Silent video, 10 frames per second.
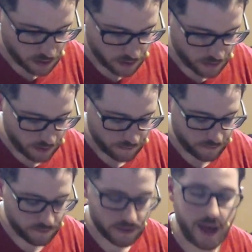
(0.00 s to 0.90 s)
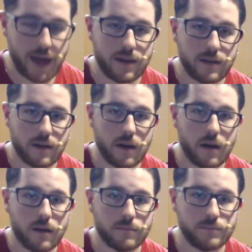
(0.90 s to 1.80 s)
Then flat
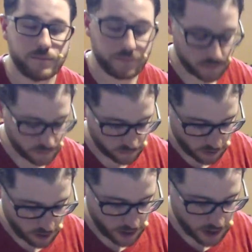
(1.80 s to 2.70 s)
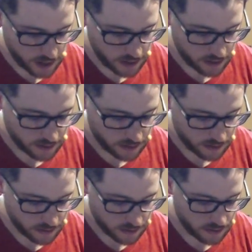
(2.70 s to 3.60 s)
for our A.
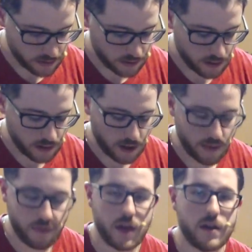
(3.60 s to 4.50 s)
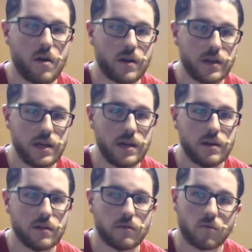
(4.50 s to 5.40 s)
And then our E
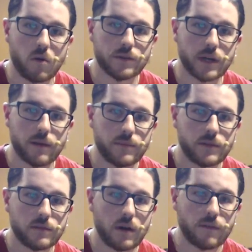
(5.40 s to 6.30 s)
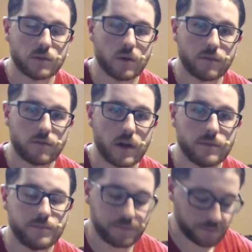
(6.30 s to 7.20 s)
rolled up on the 12th fret.
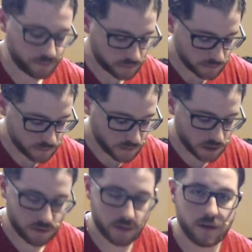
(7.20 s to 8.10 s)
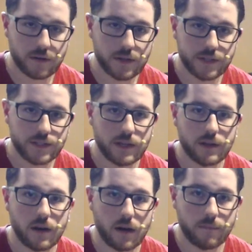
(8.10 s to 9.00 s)
So here is
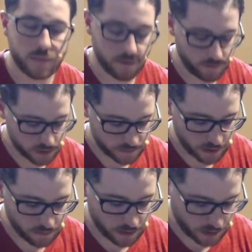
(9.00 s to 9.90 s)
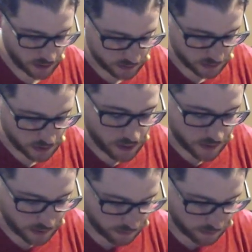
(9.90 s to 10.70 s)
the first fingering in its entirety.